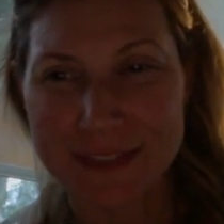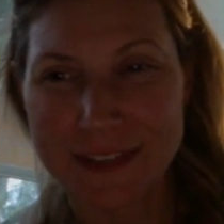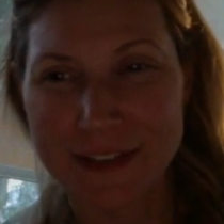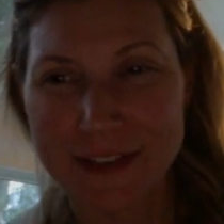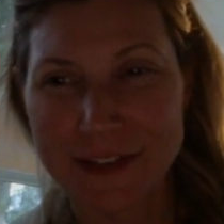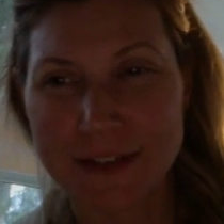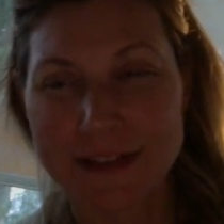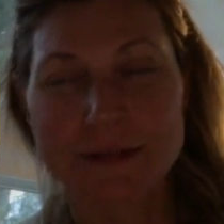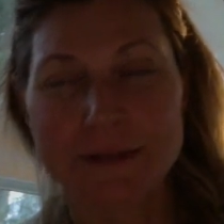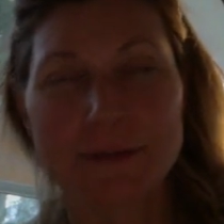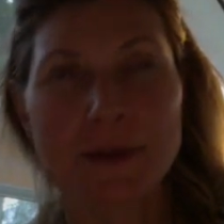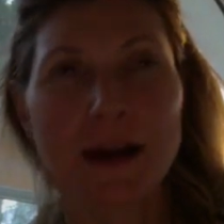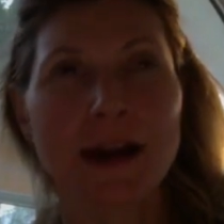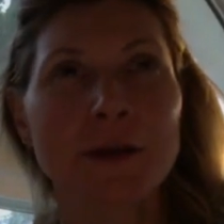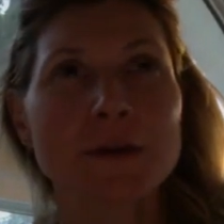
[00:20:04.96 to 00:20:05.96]
Okay.
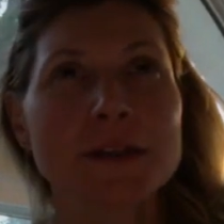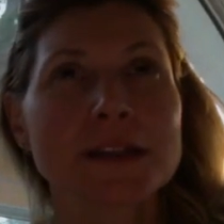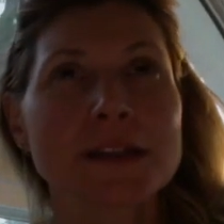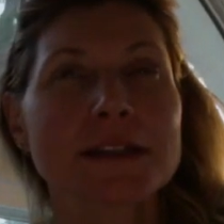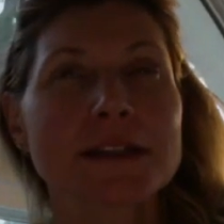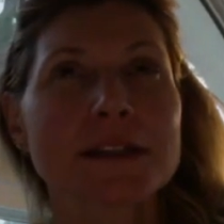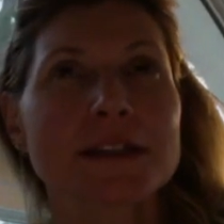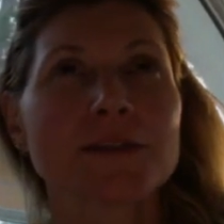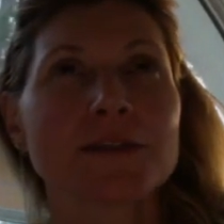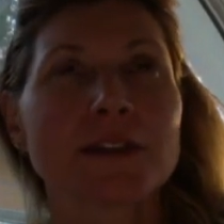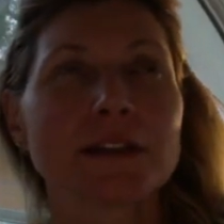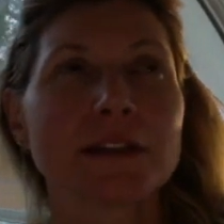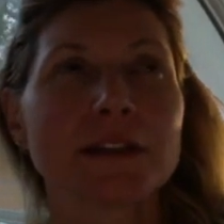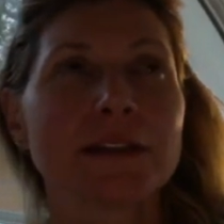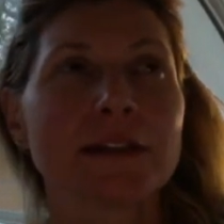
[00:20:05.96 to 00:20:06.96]
I was just
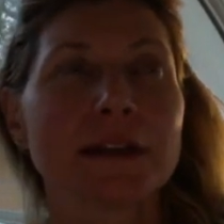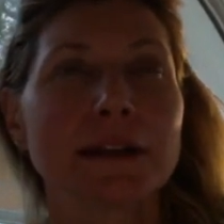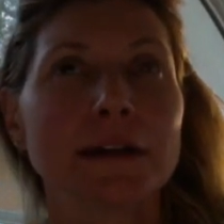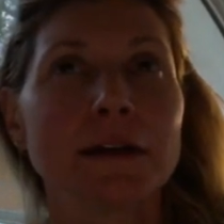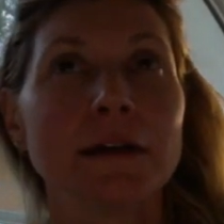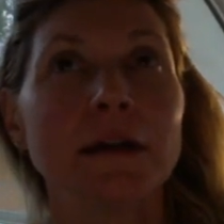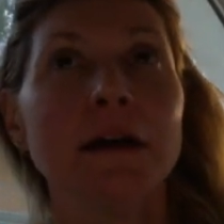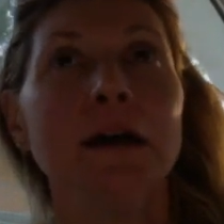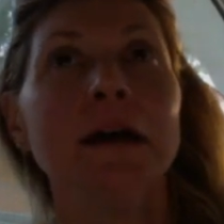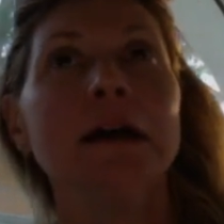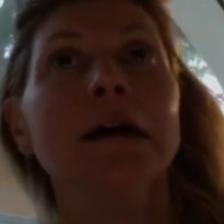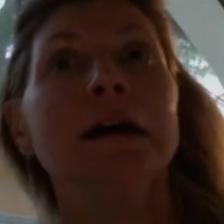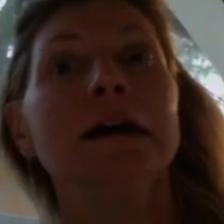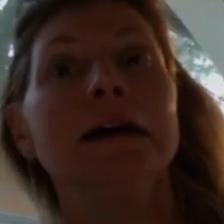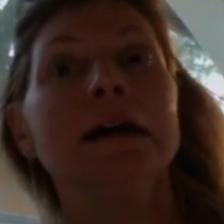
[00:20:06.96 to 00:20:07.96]
feeling like,
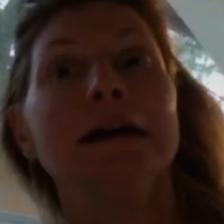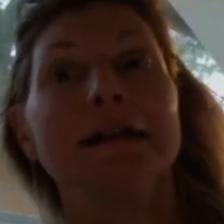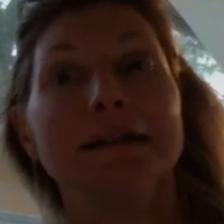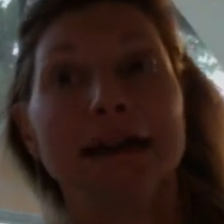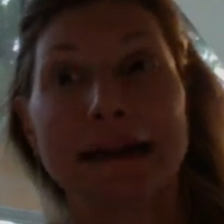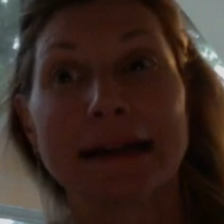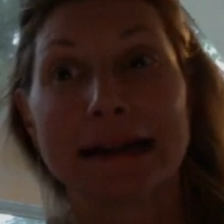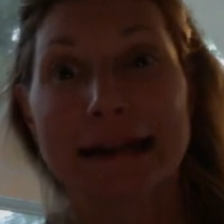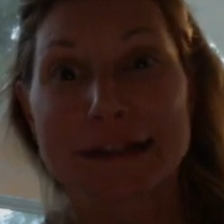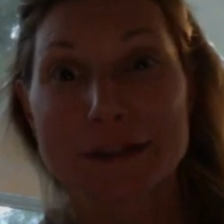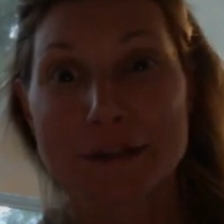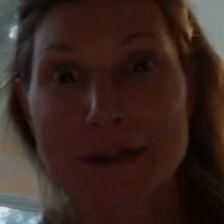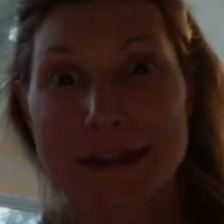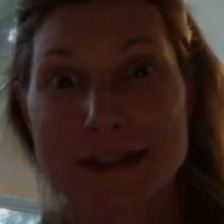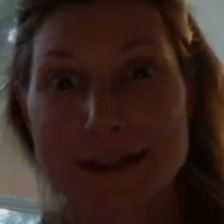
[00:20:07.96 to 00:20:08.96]
oh, I can't do
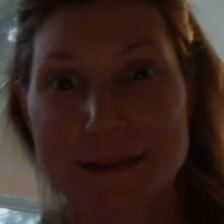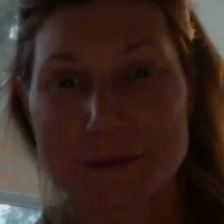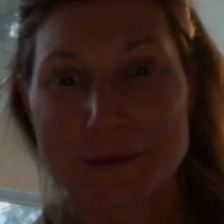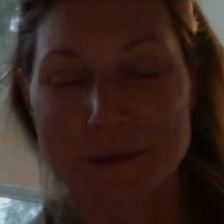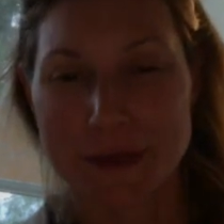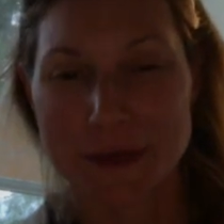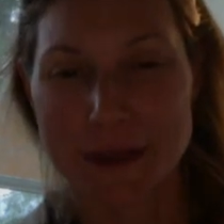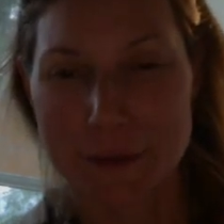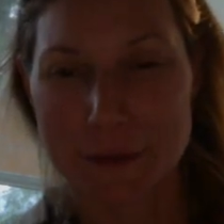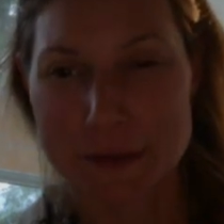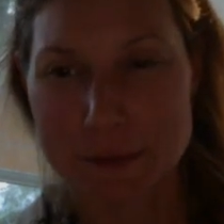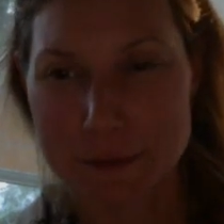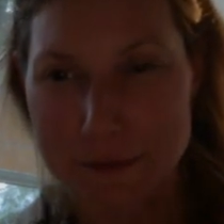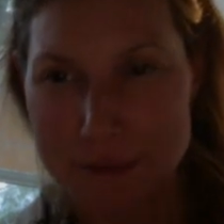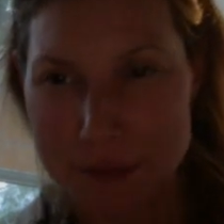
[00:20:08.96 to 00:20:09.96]
this when it was
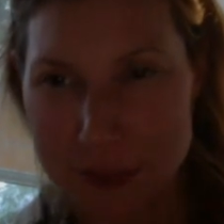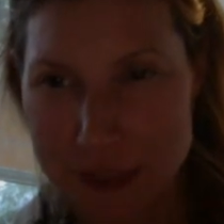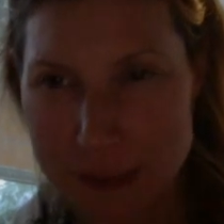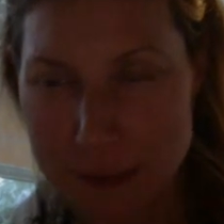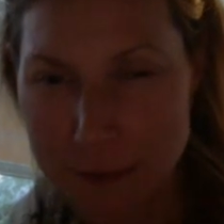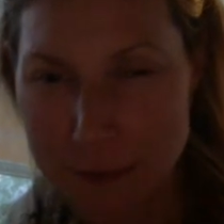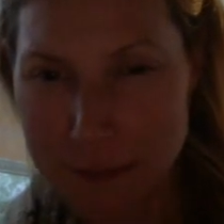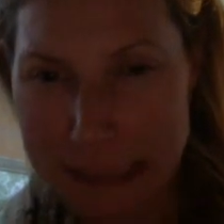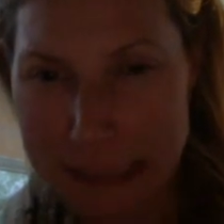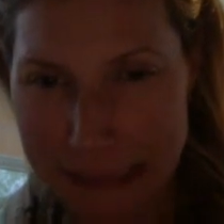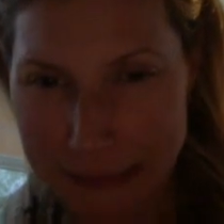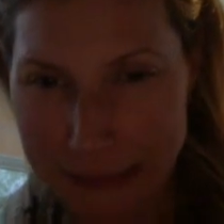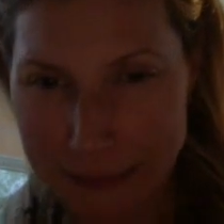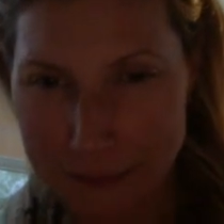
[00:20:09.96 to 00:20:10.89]
just me.